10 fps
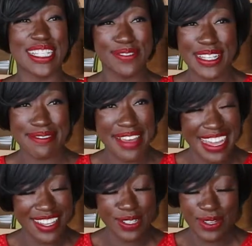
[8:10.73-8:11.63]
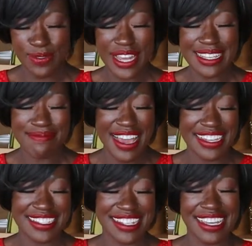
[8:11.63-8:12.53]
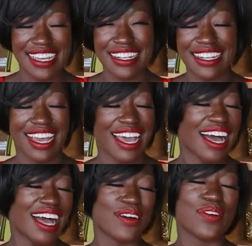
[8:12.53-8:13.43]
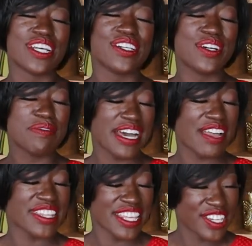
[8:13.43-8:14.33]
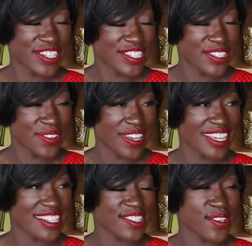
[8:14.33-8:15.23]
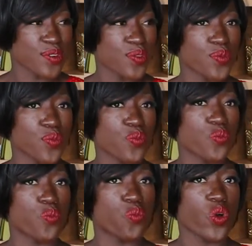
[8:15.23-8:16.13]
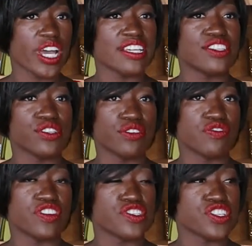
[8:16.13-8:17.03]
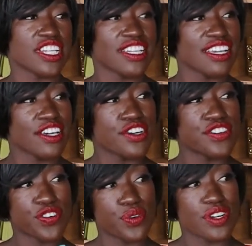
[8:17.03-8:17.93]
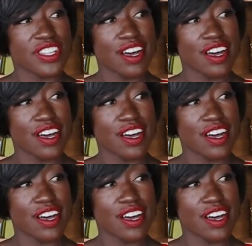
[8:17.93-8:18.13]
Swiss Wedding Magazine. Yeah. I want to know about everything you're doing. So what is your vision for the